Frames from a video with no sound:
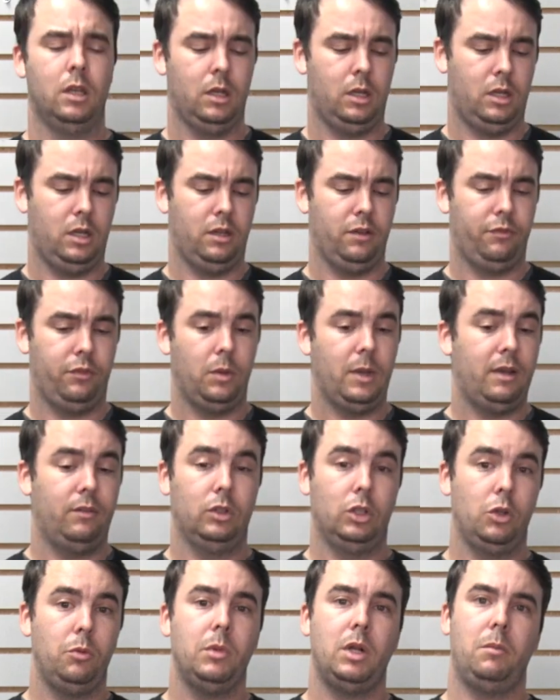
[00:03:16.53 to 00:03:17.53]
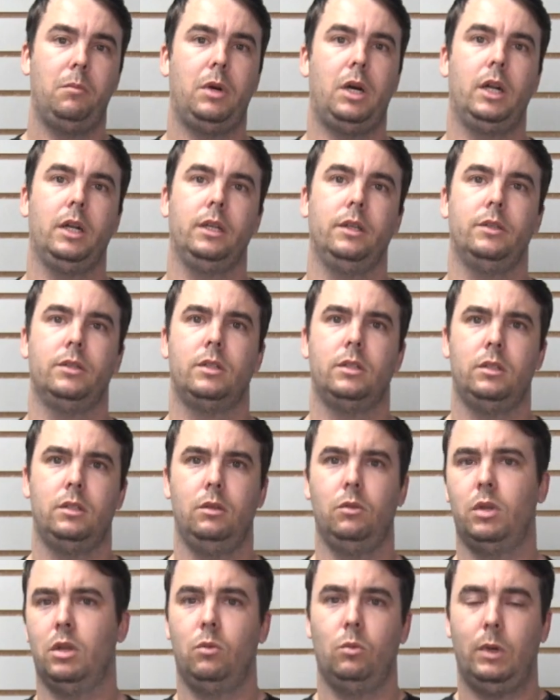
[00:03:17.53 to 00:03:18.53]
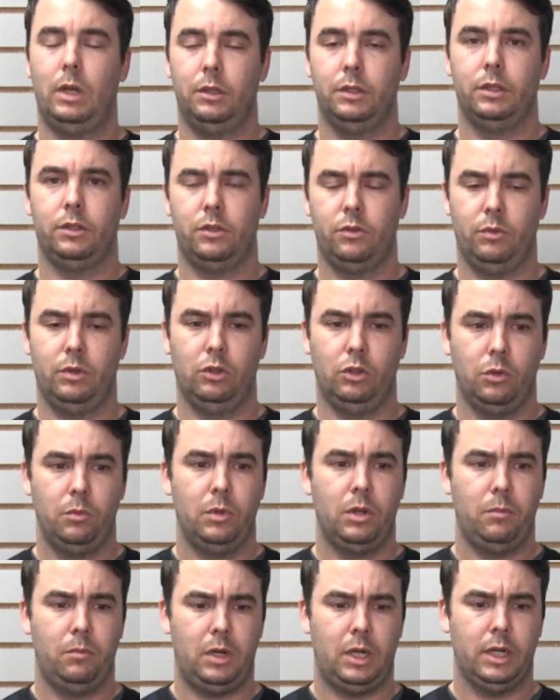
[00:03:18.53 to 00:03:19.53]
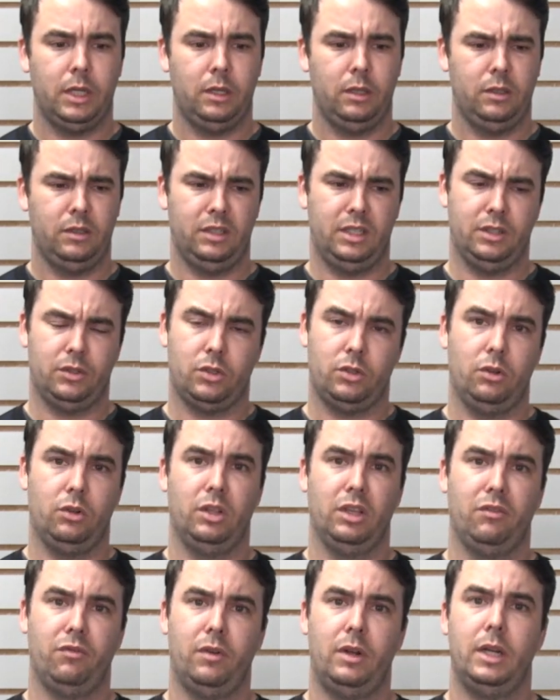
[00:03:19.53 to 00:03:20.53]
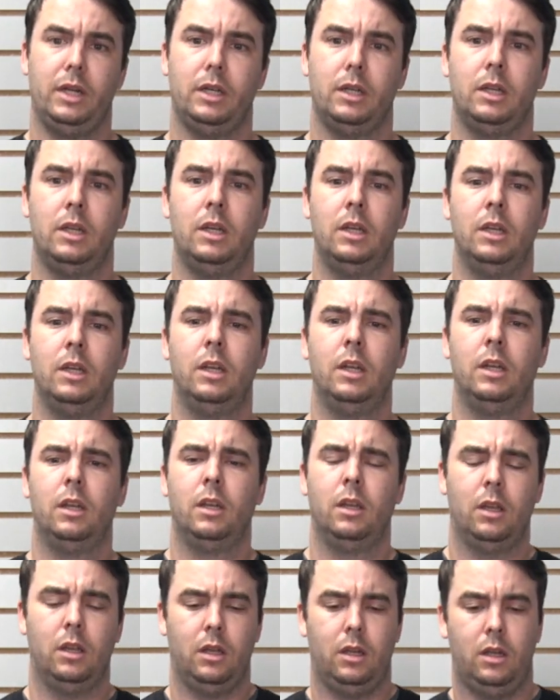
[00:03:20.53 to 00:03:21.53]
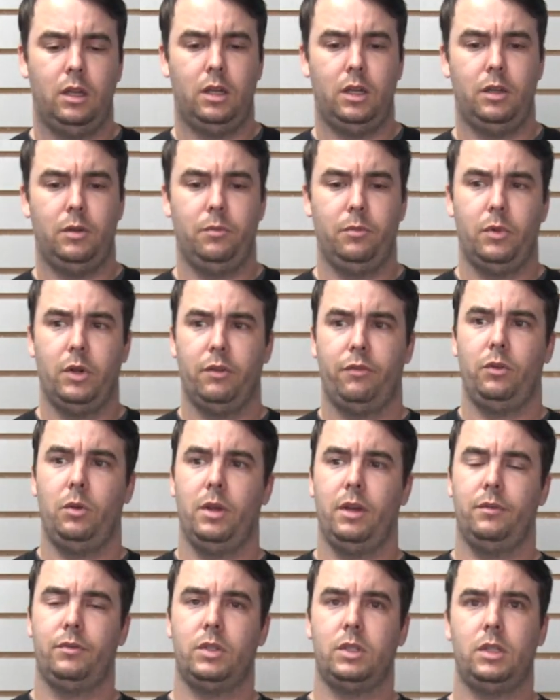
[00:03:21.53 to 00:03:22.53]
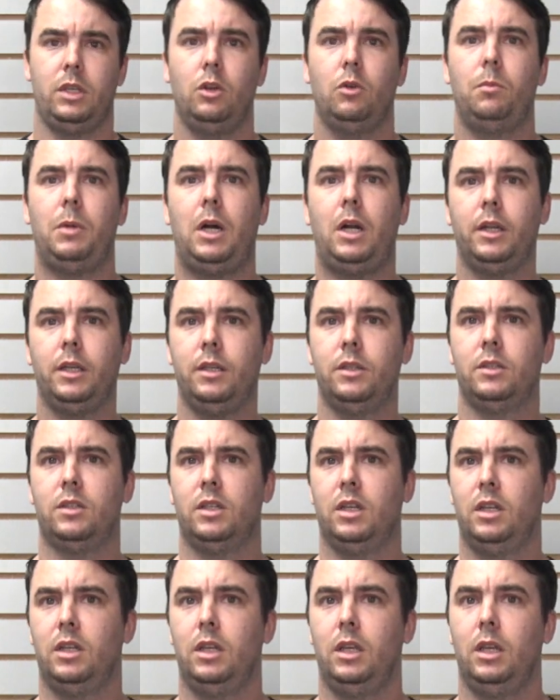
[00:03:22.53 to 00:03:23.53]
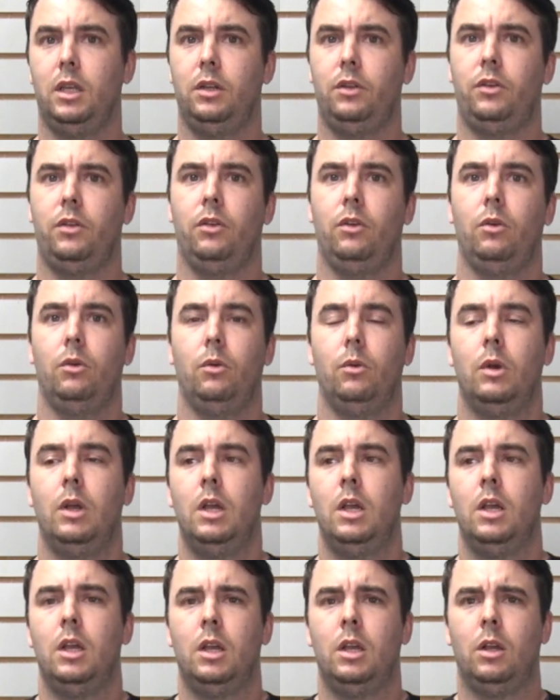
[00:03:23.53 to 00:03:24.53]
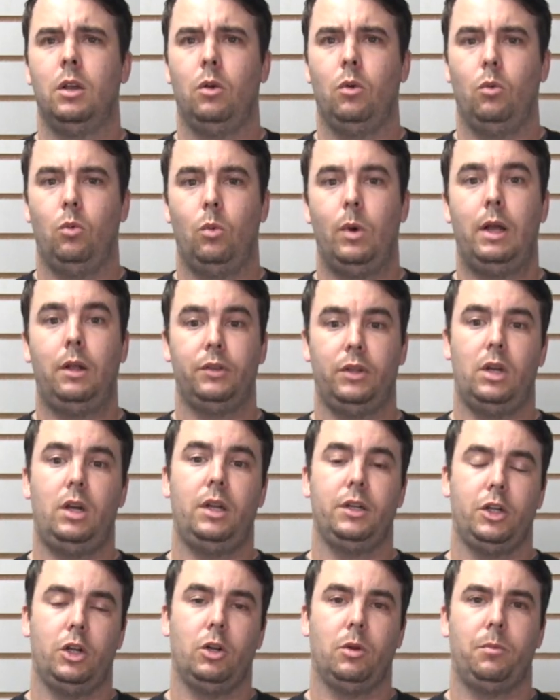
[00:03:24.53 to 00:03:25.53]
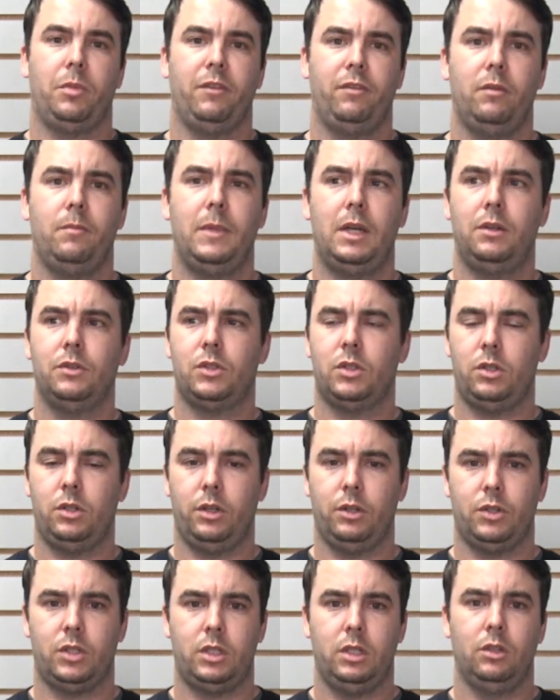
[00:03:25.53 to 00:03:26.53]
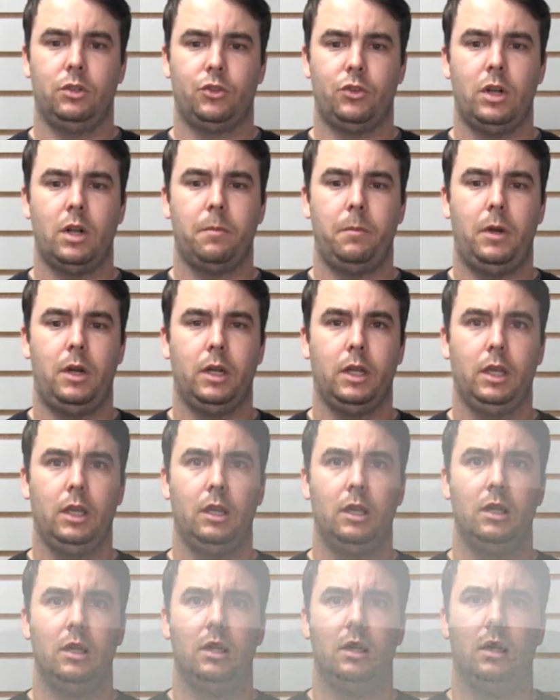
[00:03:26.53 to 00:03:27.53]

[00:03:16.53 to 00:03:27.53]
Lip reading: If you have aluminum bodies, you can weld it to an aluminum body. That's totally fine. But if you have steel bodies and need to weld on your pivot mounts to your steel truck body,